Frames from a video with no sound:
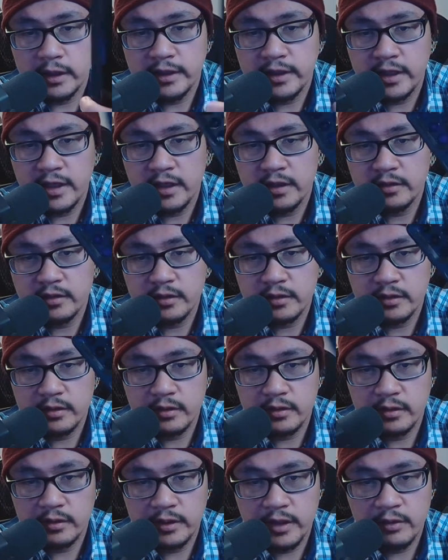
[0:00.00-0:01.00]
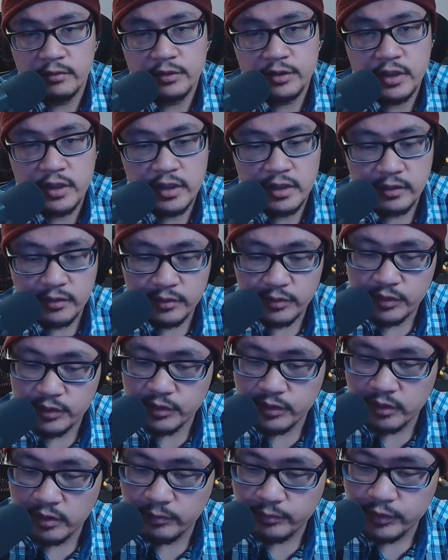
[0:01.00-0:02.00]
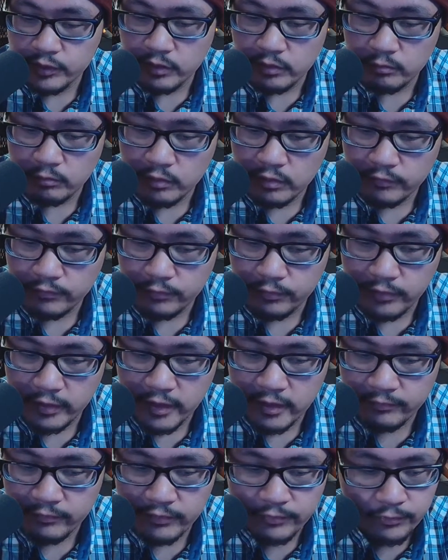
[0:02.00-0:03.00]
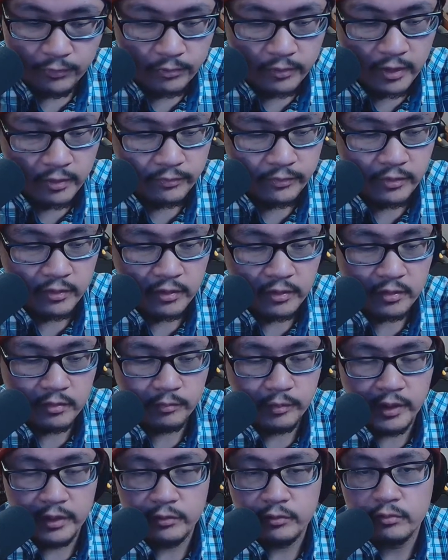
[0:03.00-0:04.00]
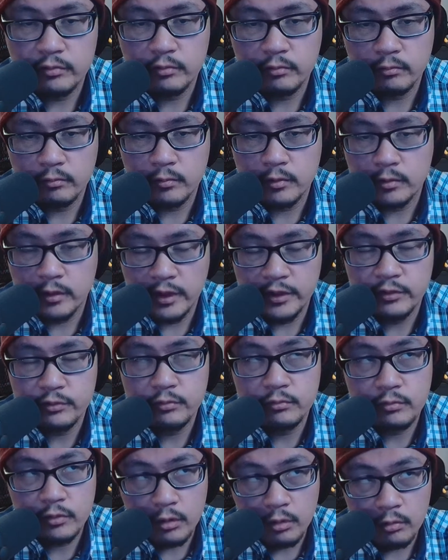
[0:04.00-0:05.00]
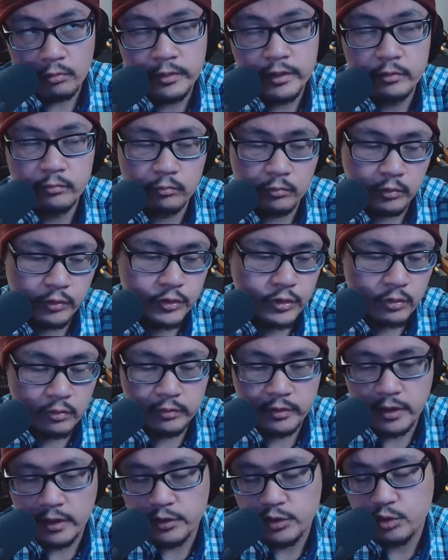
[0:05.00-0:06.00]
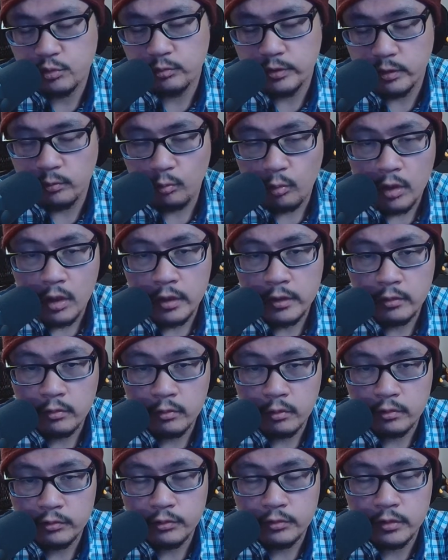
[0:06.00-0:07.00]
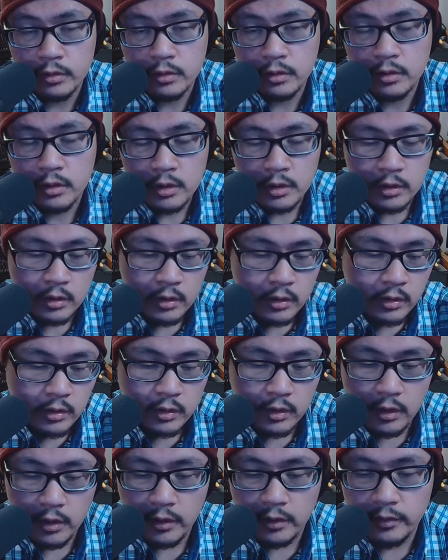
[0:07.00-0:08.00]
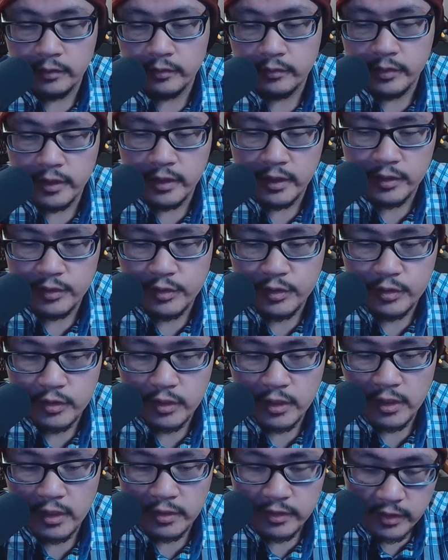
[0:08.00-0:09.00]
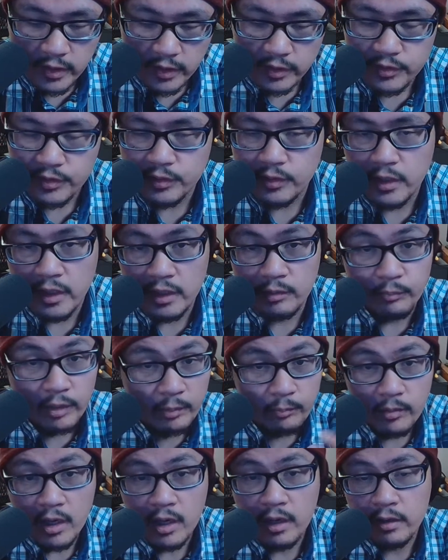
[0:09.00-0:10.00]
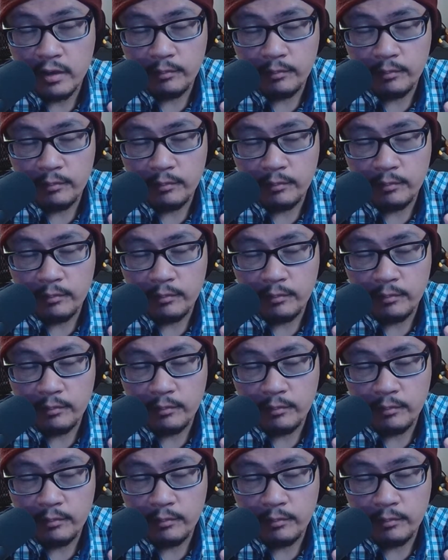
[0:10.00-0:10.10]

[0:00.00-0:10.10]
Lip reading: I can't guarantee this setup is going to work for every phone out there, but I do know it works on the S21 Ultra, the S10, the S9, my